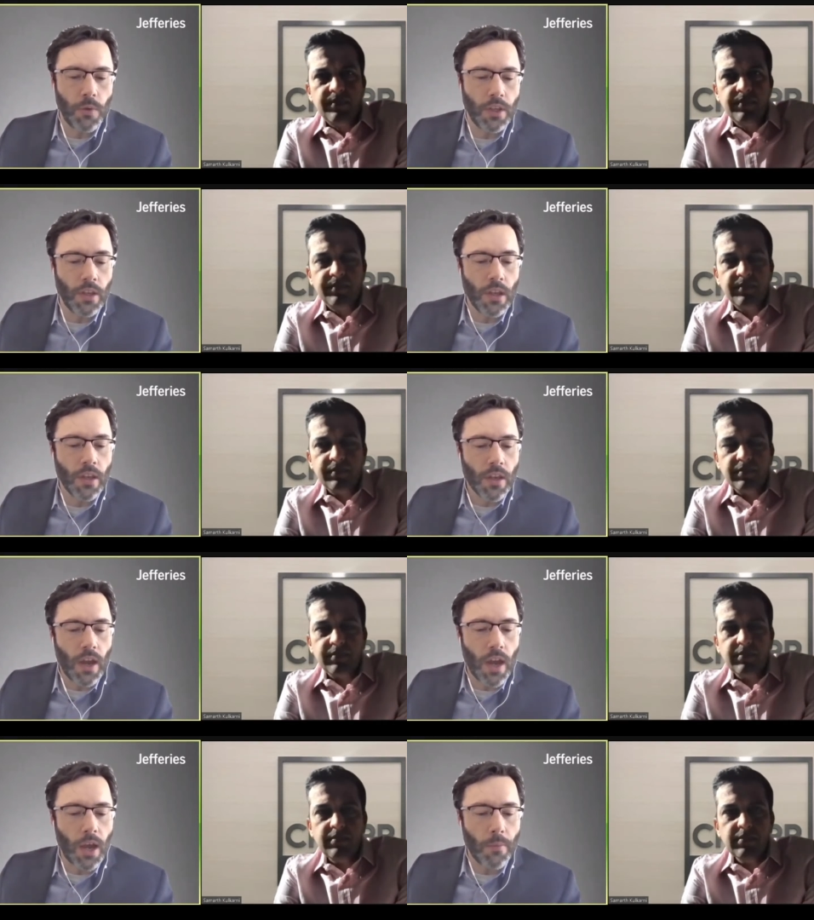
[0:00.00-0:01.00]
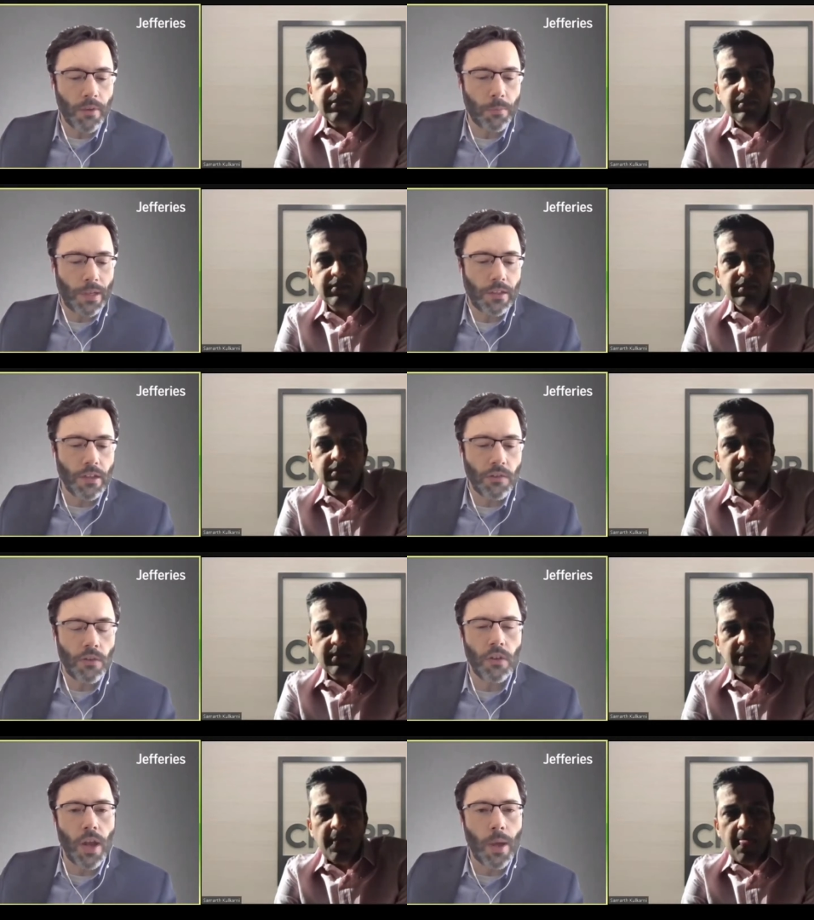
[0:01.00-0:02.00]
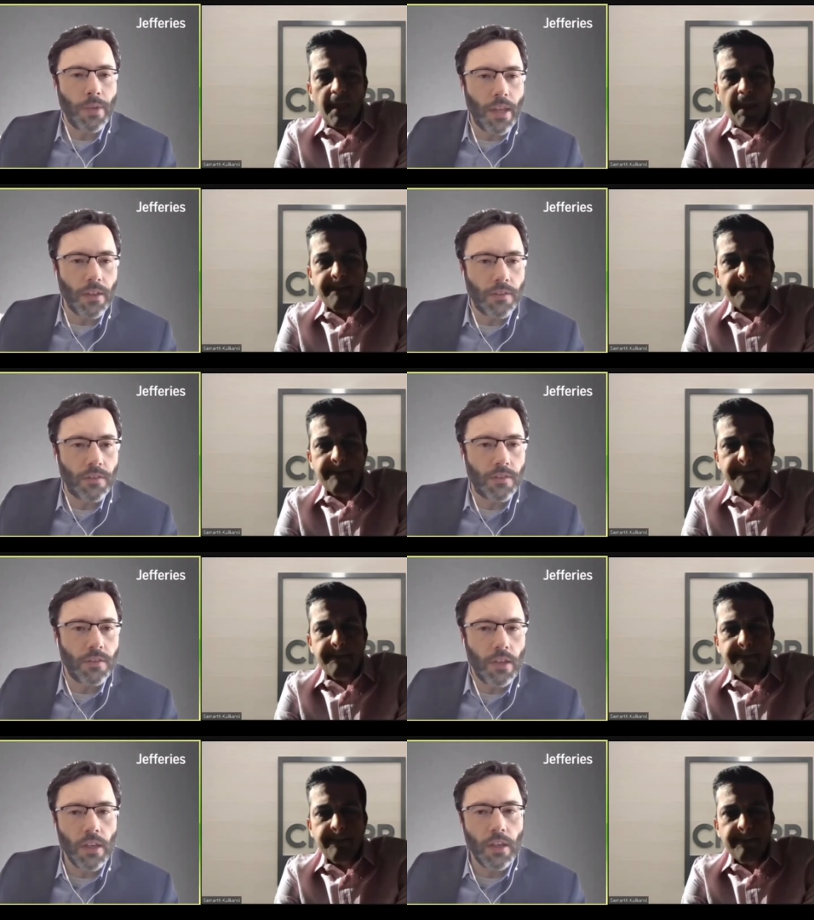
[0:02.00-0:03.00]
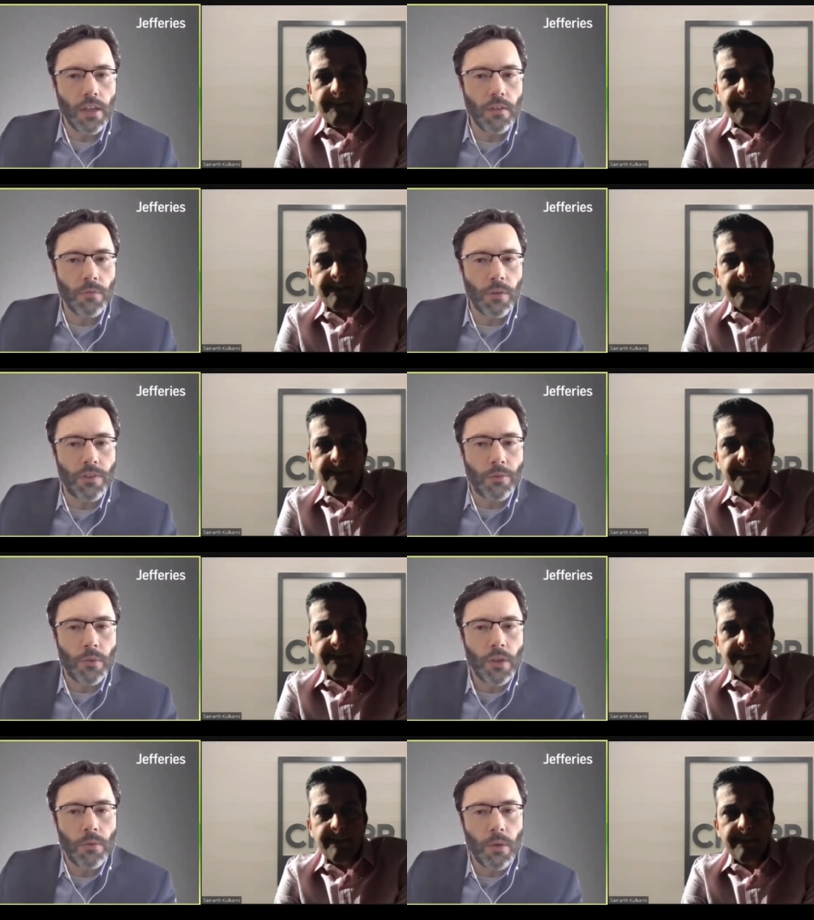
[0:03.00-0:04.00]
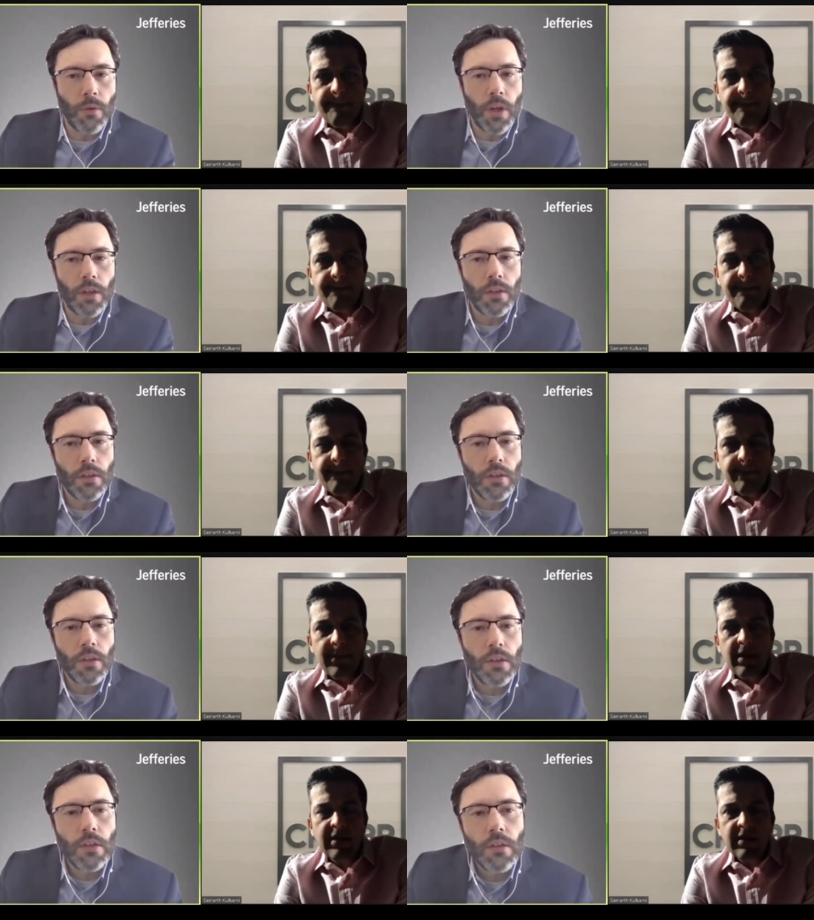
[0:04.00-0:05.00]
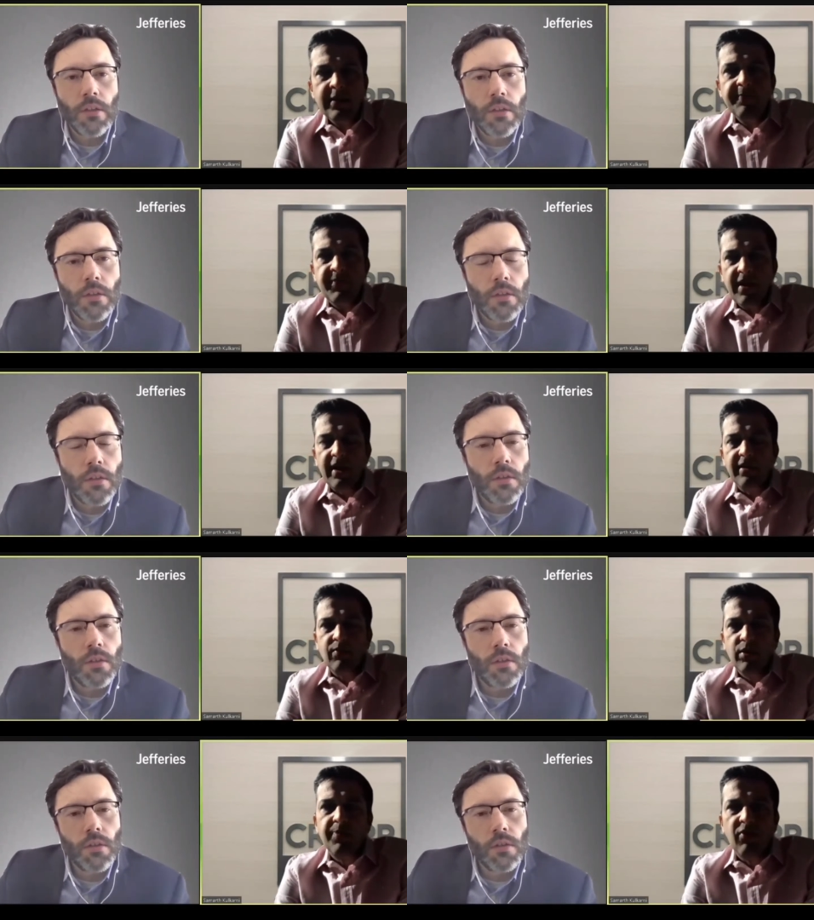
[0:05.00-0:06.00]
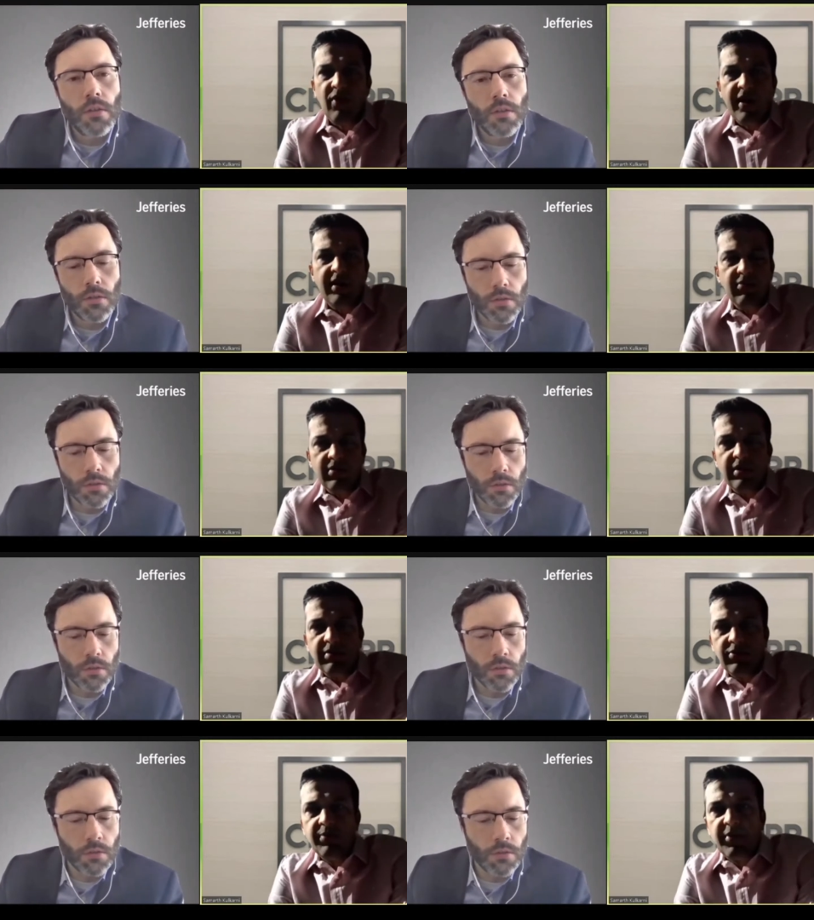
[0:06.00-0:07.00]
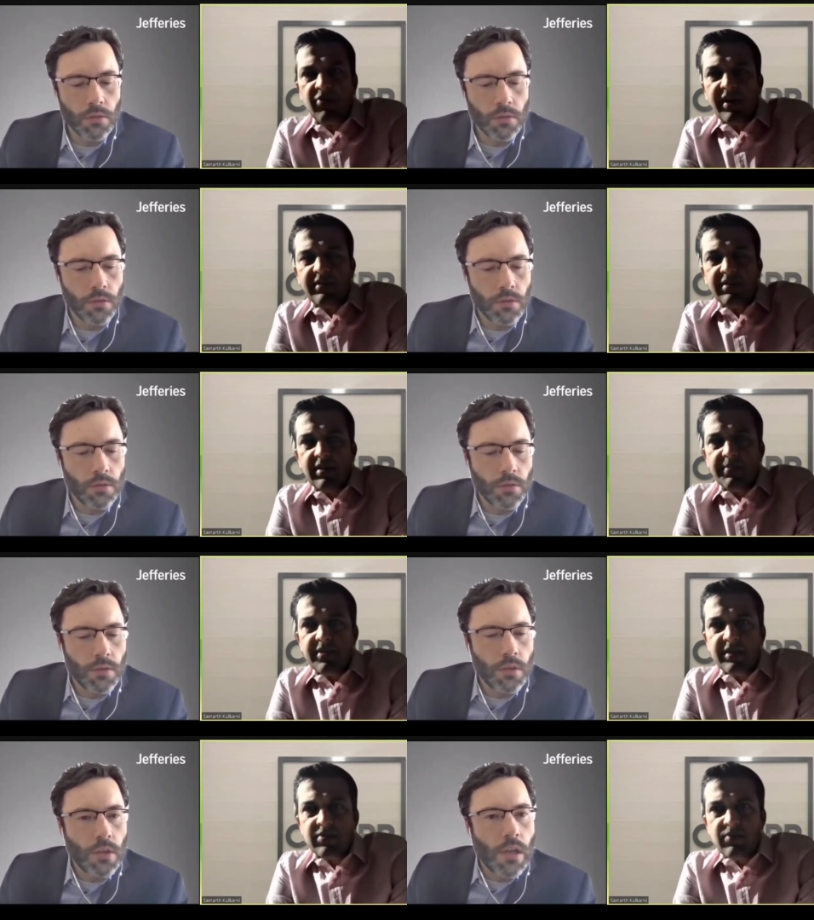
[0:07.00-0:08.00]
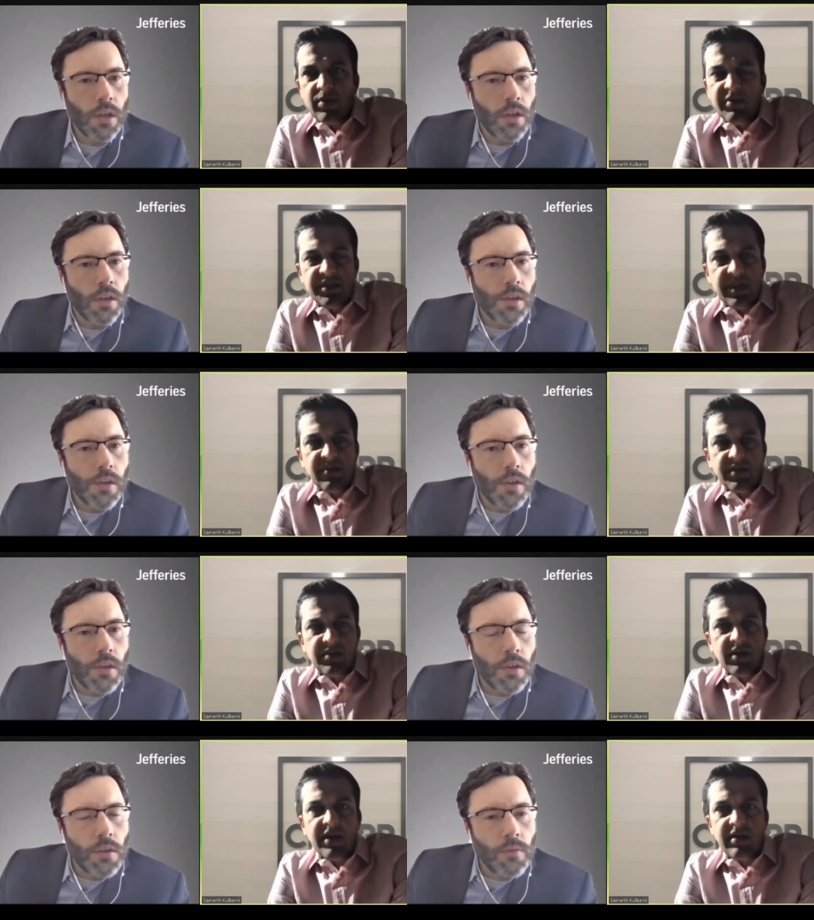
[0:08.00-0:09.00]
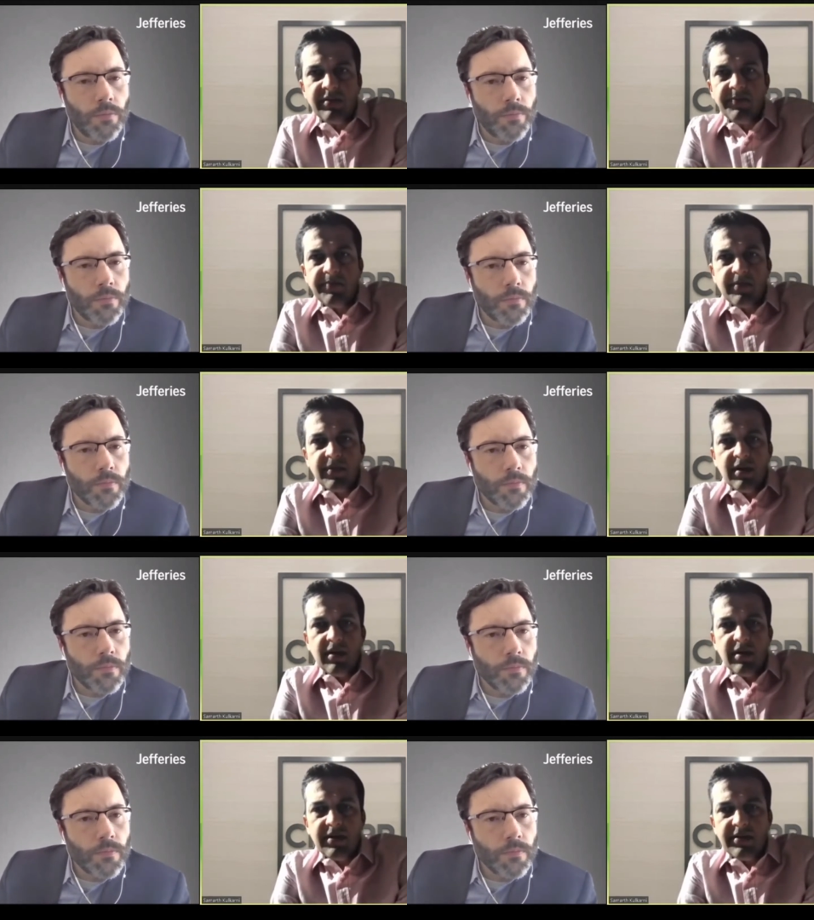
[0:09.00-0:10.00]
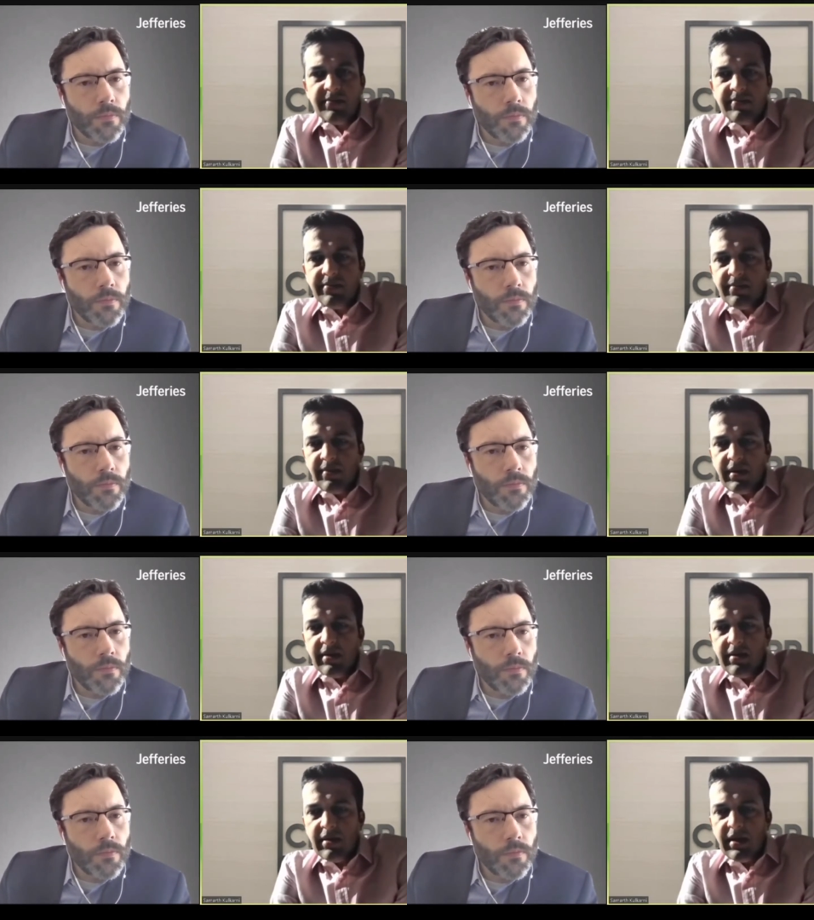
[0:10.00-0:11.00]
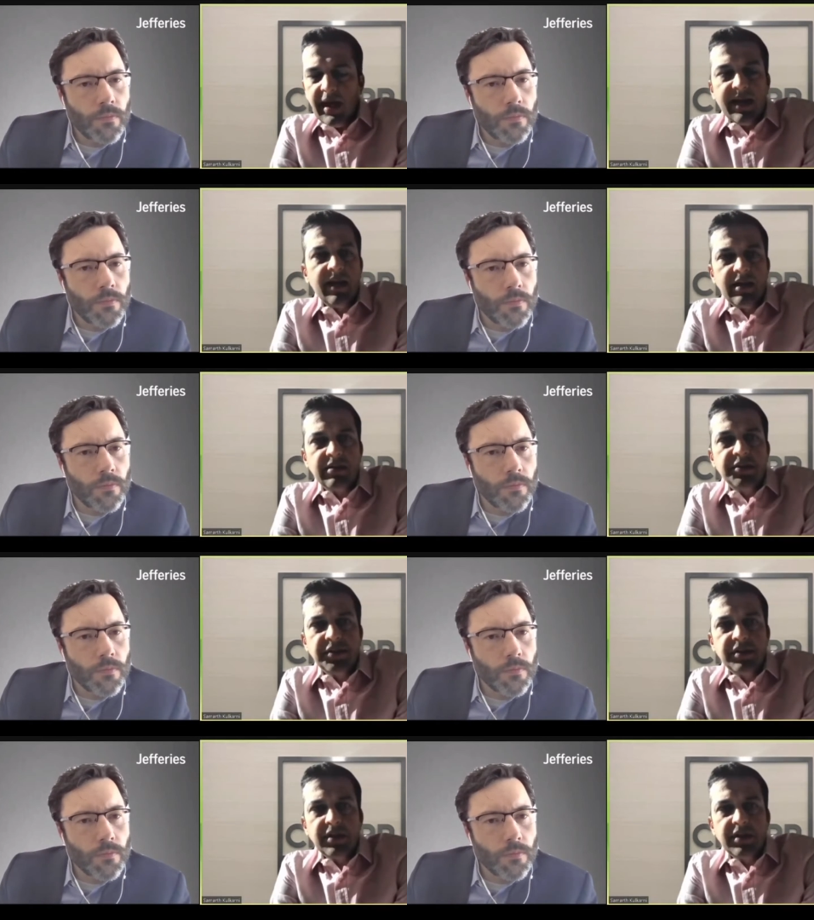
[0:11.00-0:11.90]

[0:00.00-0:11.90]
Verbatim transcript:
Speaker 1: we um, expect additional updates in first half of 2021? yeah, I think we'll
Speaker 2: provide uh, we'll provide the updates on where we stand with the trial um, at Ash,